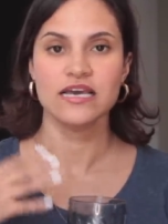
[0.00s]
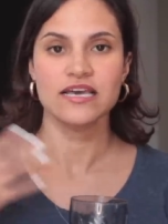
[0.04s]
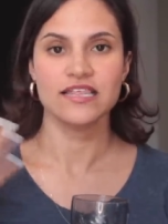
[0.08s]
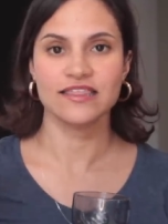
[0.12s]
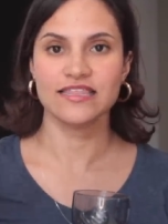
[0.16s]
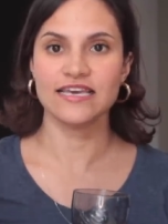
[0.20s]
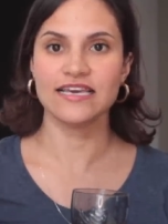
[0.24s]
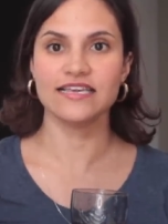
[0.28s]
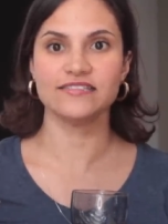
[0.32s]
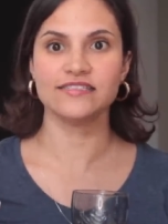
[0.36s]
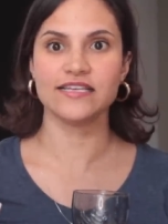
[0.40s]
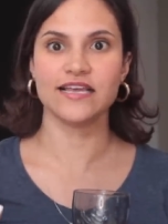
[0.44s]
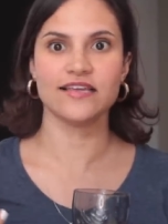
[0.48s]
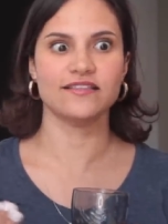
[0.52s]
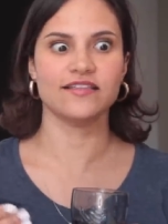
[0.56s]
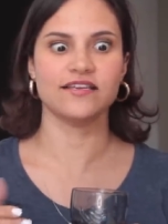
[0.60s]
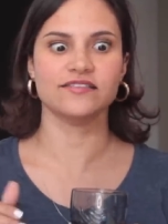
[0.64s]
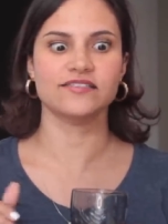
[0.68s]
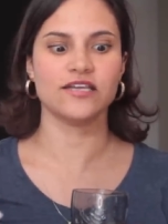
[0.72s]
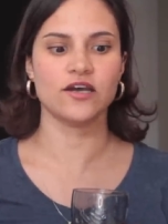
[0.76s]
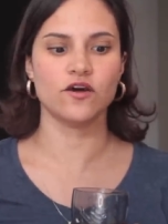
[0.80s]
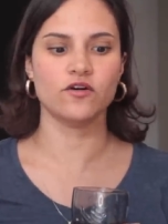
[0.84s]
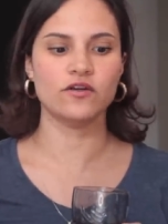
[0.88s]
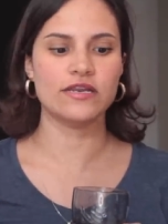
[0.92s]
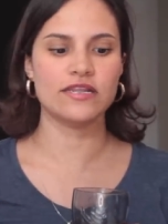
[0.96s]
they say that's
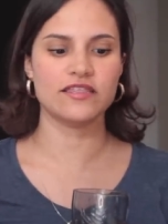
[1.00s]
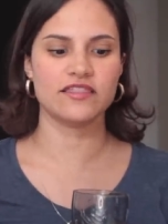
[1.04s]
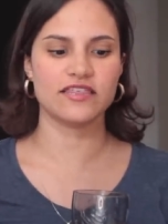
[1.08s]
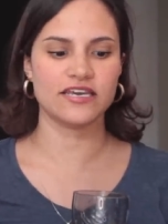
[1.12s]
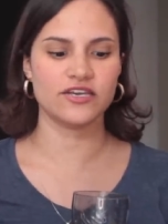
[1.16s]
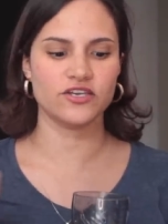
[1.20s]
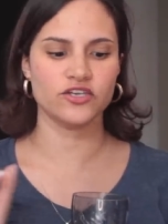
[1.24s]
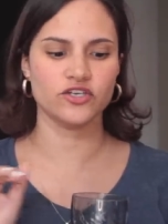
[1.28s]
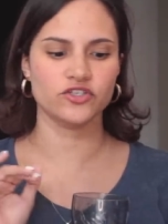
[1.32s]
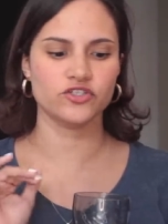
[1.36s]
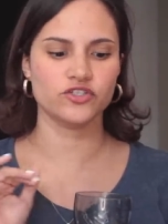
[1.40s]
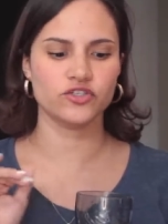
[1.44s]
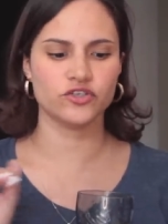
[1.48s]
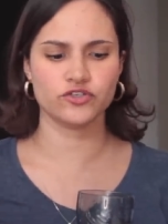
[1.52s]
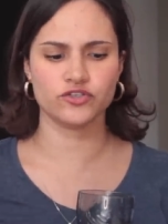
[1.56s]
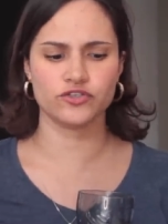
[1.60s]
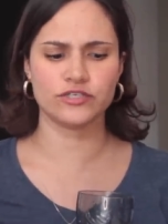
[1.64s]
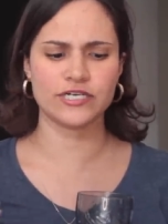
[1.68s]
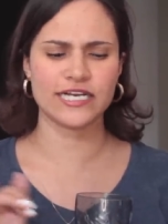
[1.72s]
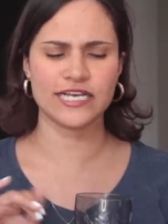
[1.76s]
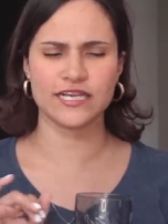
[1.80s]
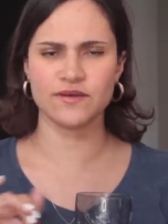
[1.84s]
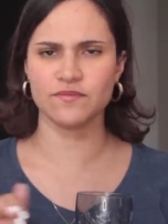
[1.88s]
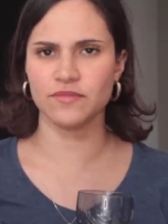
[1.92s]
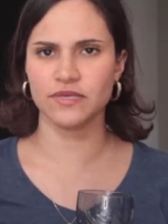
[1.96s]
the only thing you should
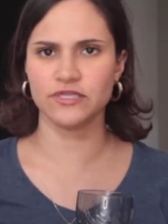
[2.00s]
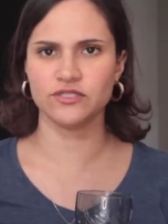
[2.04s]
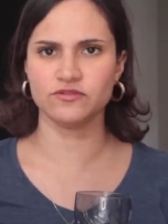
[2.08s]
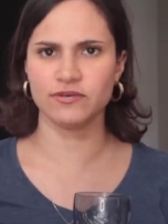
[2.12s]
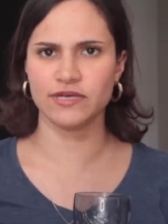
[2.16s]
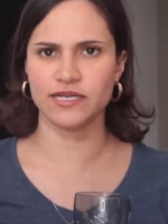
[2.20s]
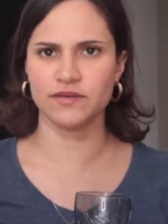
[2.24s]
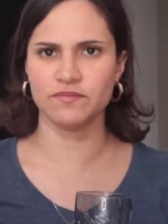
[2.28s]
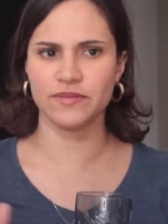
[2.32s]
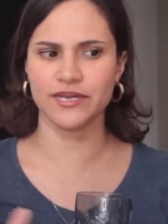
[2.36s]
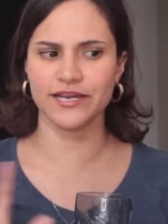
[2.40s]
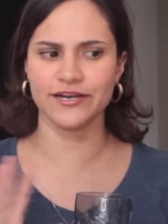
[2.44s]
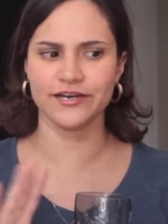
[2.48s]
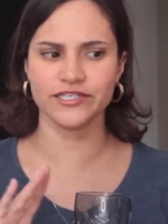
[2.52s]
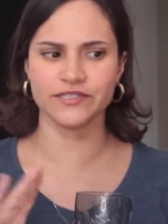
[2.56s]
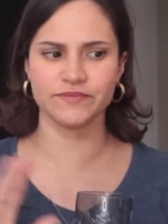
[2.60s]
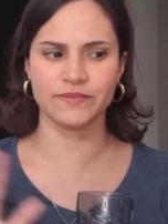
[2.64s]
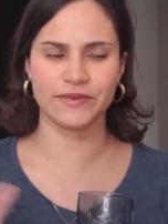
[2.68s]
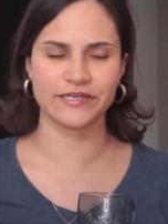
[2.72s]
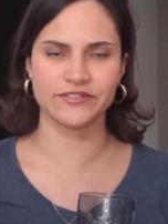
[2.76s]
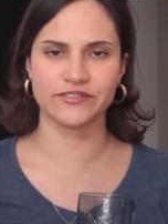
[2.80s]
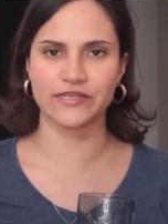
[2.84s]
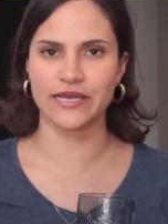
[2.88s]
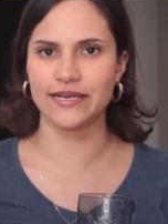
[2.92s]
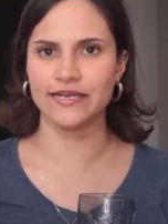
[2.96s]
drink in between beers
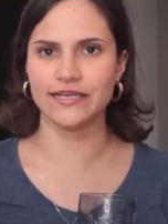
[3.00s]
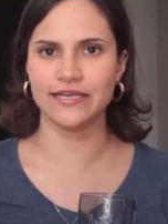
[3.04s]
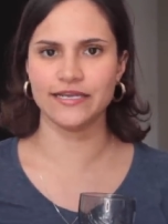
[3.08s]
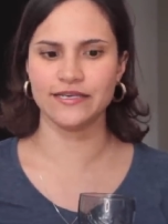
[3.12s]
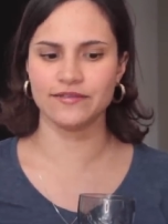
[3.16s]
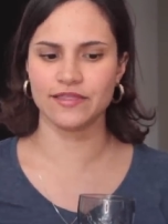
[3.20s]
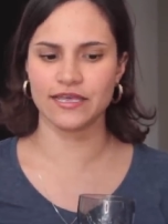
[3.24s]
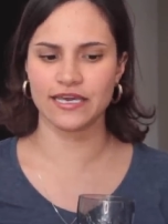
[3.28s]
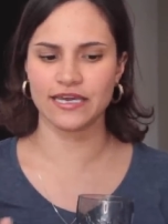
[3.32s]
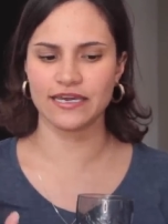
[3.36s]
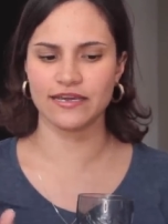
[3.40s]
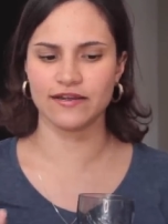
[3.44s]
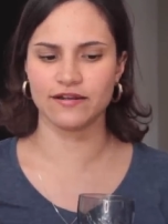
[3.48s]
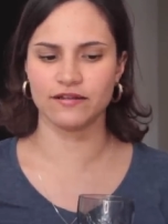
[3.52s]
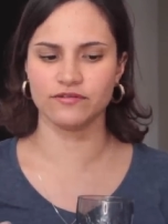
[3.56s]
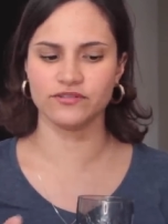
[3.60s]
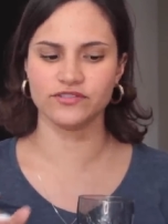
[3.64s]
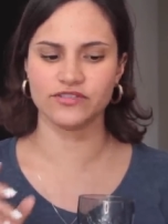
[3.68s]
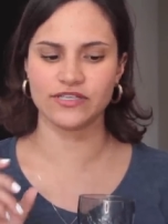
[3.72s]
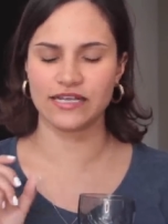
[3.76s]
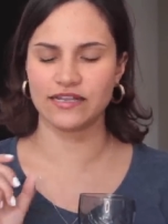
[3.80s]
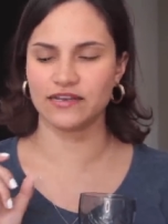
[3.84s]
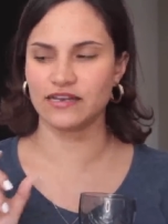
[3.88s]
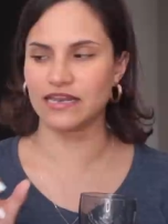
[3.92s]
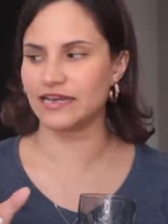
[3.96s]
because anything else
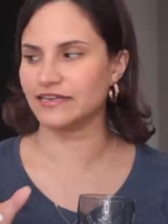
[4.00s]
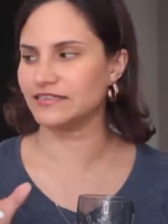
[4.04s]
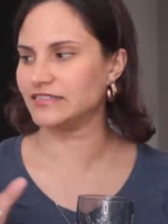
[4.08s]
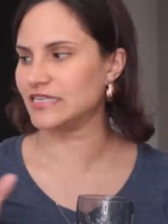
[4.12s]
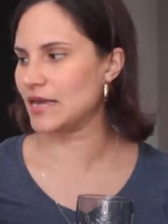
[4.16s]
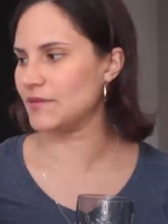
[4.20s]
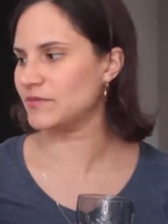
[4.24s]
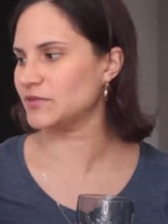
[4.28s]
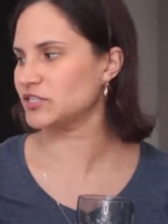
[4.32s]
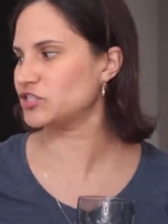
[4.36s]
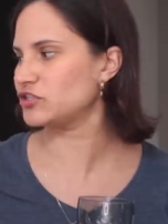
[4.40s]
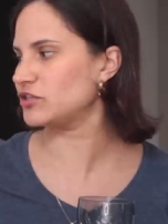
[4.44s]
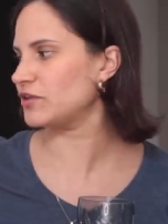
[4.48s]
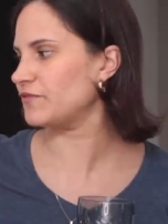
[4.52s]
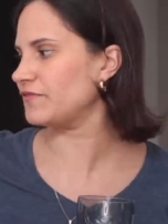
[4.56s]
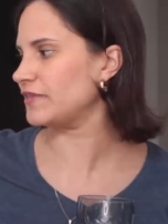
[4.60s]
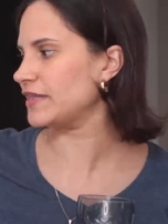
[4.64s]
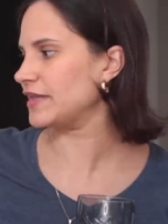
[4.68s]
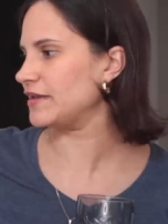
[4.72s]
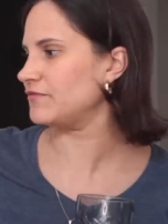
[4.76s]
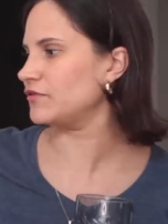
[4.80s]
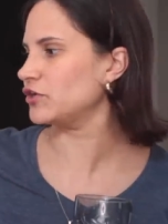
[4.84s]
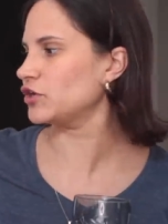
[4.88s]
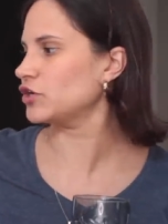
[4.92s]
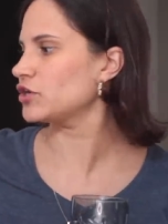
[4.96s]
can like damage the
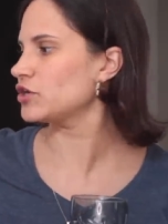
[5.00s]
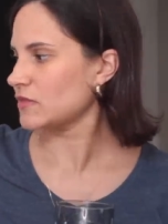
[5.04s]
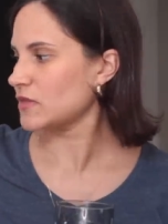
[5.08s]
flavor.